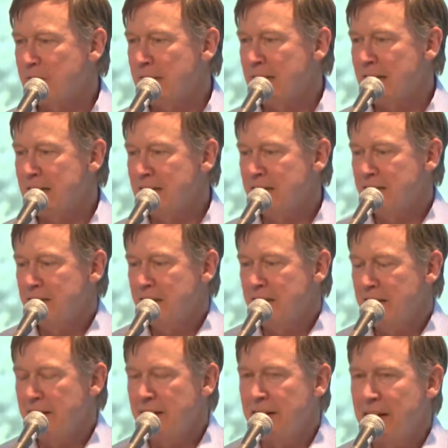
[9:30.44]
and
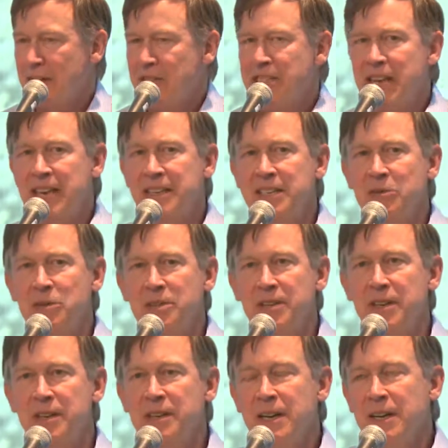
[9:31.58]
uh, Aaron Kennedy was a
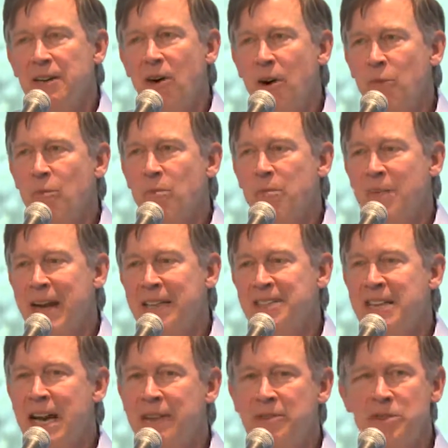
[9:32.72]
uh, on
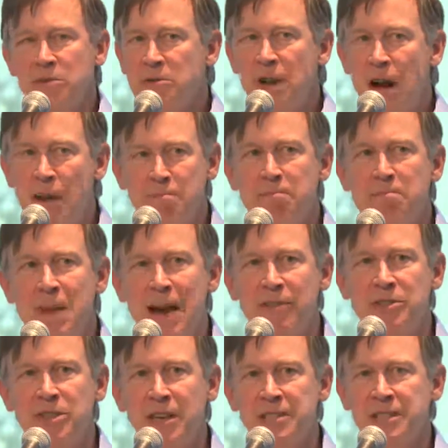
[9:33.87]
Madison Avenue top
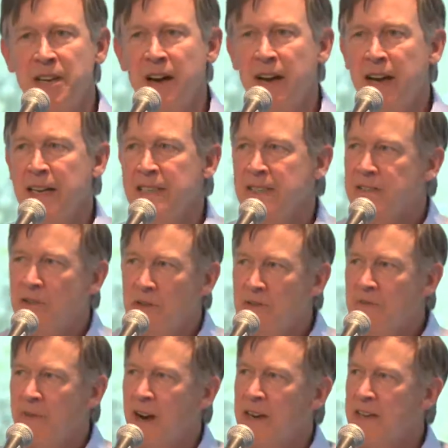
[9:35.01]
advertising guy. Just couldn't
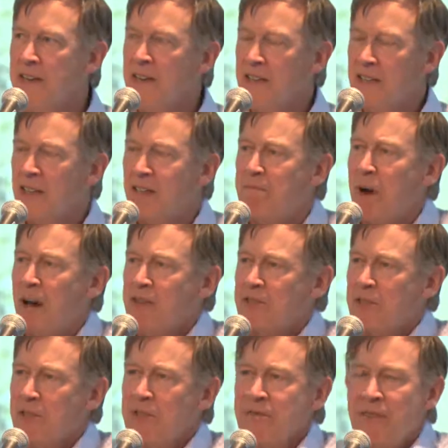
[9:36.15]
find a love
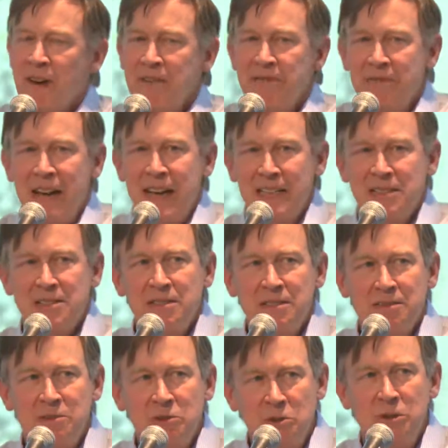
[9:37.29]
pasta, couldn't find fast
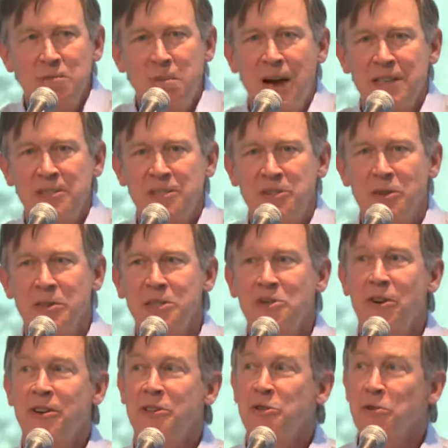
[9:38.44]
good pasta. So he
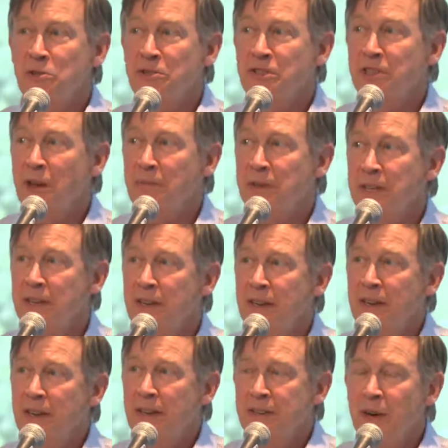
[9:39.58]
started Noodles and Company
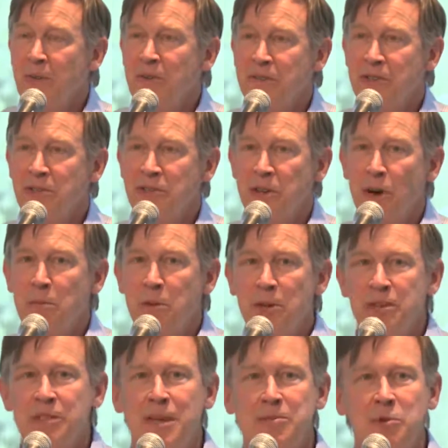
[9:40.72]
a number of years ago, built
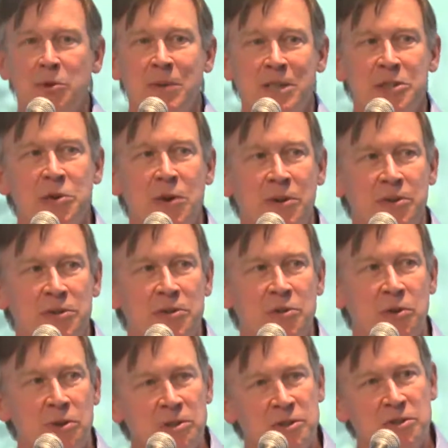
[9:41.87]
it up to about 200
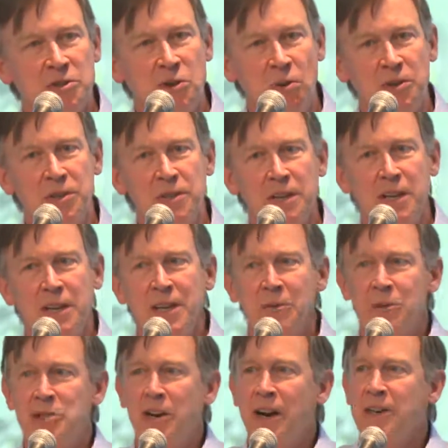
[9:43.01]
stores and sold it.
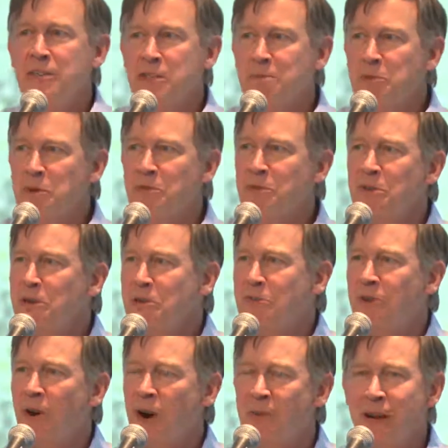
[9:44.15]
Retired to this beautiful little
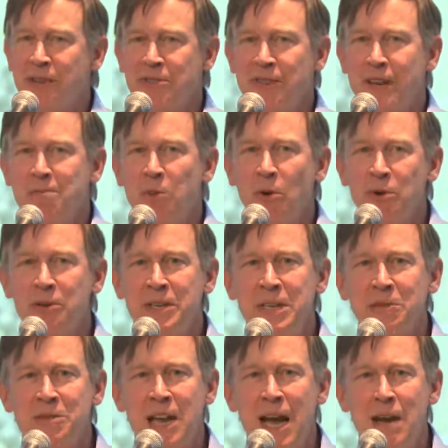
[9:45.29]
farm outside Boulder, and he
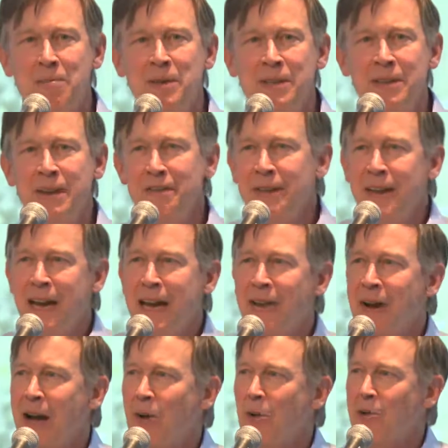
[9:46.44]
was happy. I, I don't
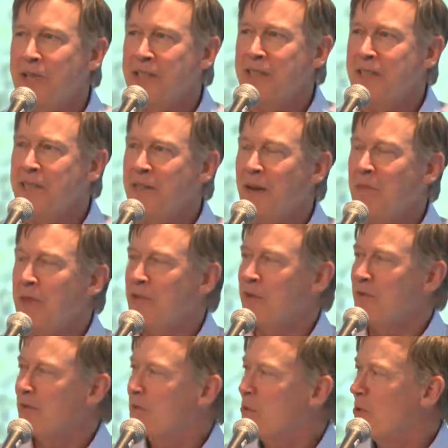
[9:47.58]
know how old he is. He's not much
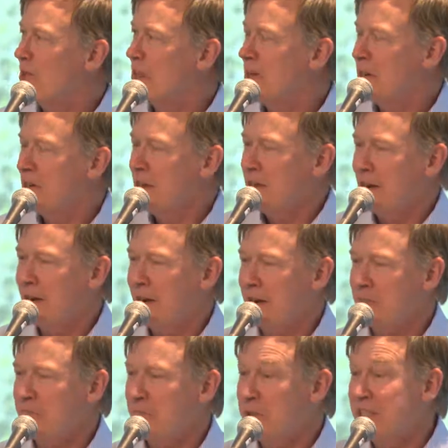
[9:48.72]
over 40,
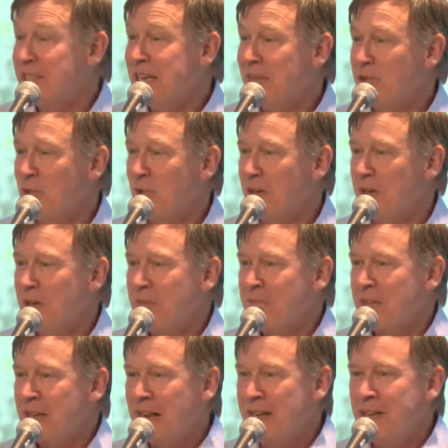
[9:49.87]
um, but didn't have to work.
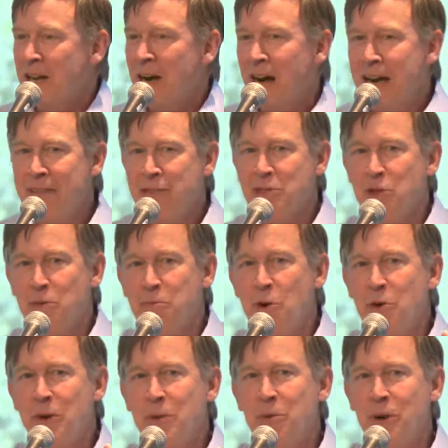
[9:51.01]
And I have this little
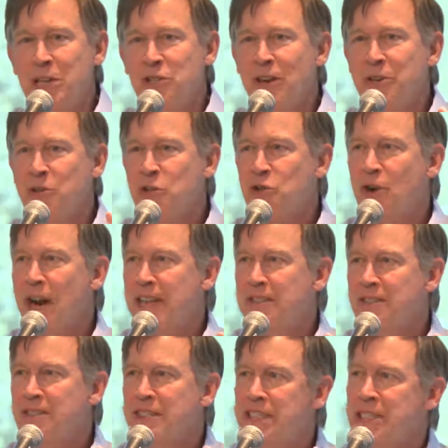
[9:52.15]
program where I try to attract
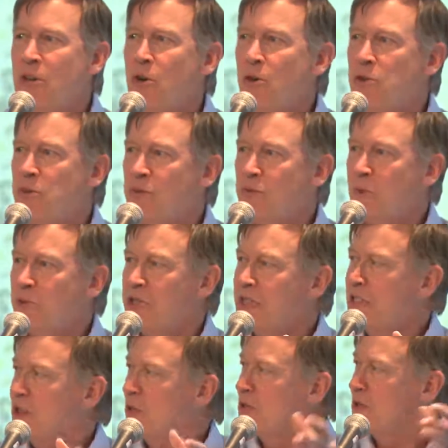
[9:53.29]
CEOs or former
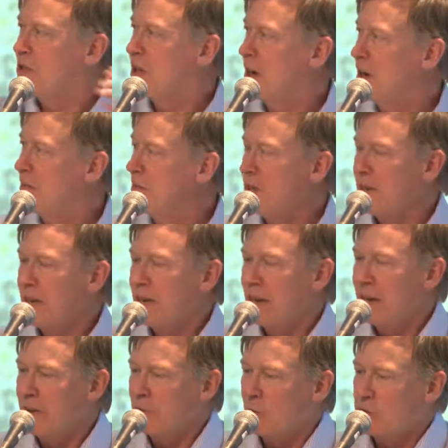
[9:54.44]
CEOs to come.
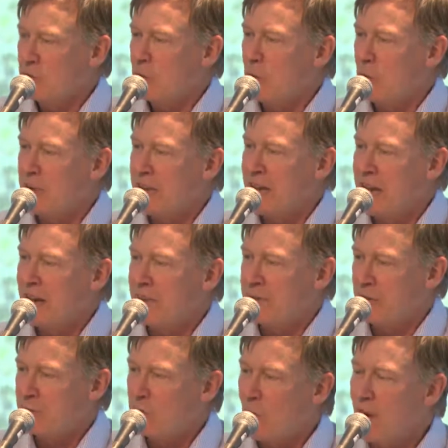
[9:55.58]
And once a quarter, they have
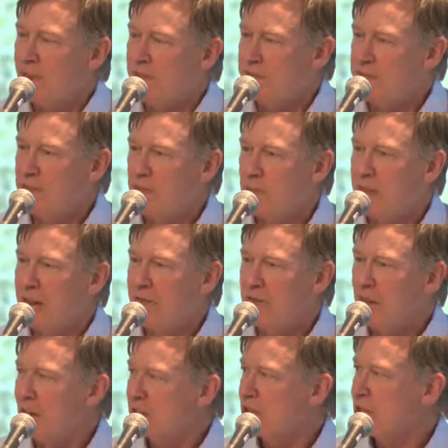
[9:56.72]
there're 12 of us, and we have
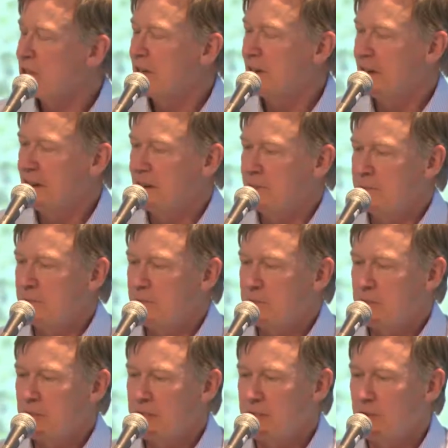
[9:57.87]
lunch. Uh,
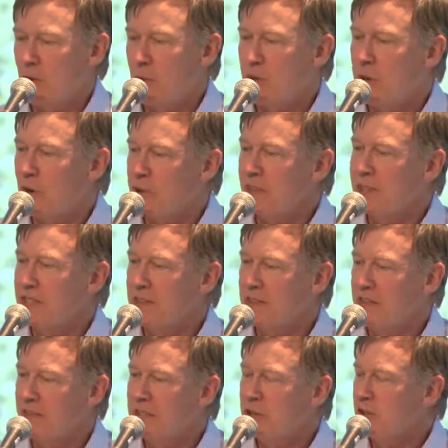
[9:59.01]
it's called we call it the,
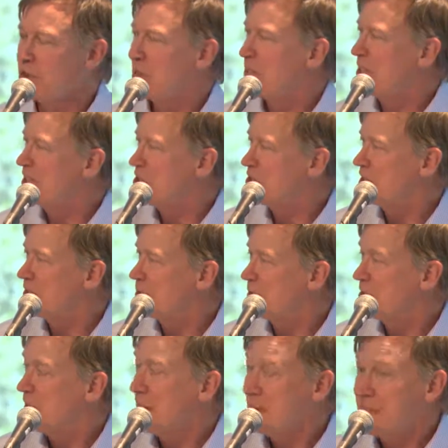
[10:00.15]
the leadership initiative, but
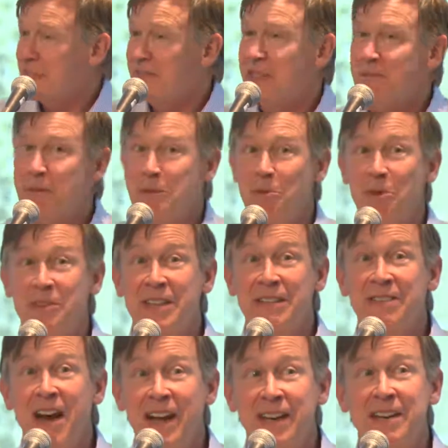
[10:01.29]
it's to convince people that they've
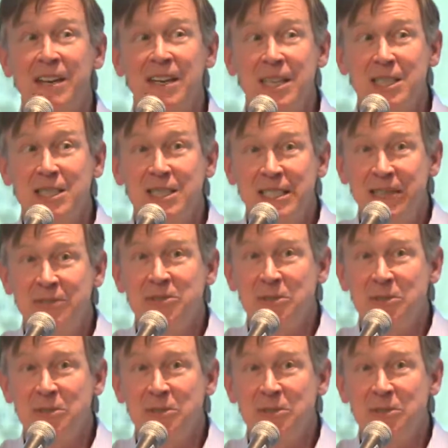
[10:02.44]
got to give